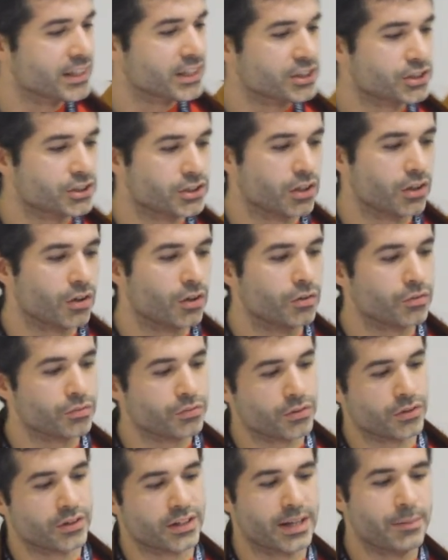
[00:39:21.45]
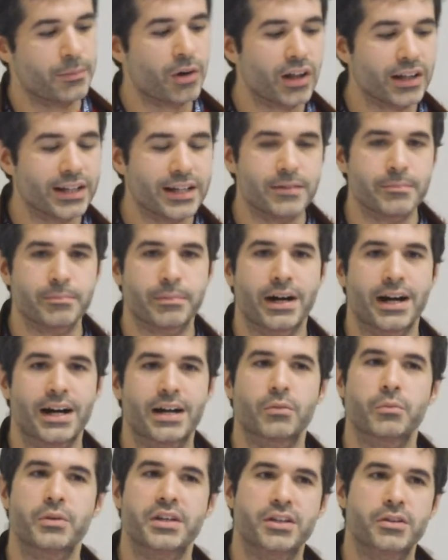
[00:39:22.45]
So for the modeling
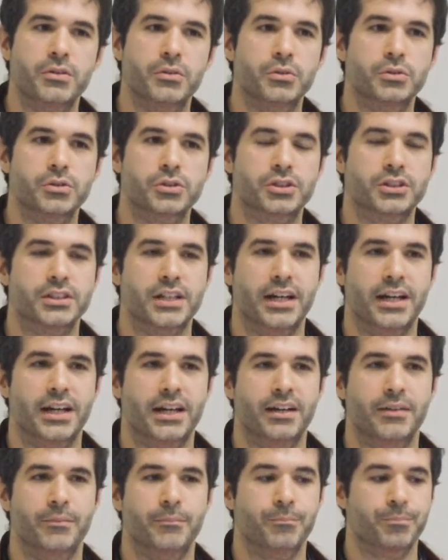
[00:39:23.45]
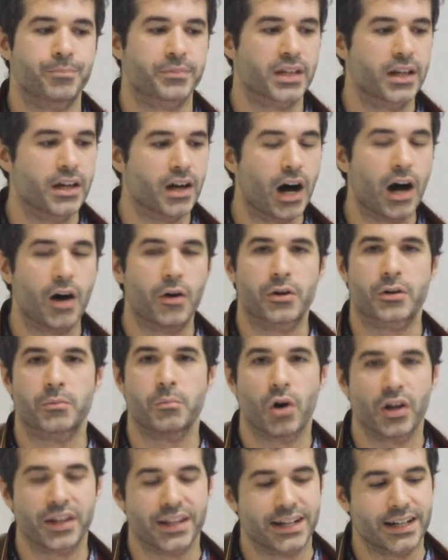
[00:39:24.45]
part, we use our
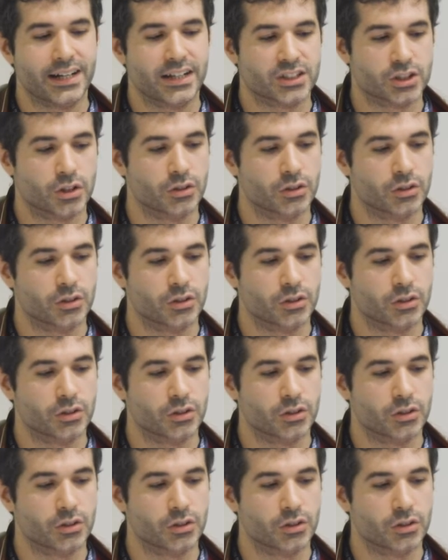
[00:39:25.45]
modelers,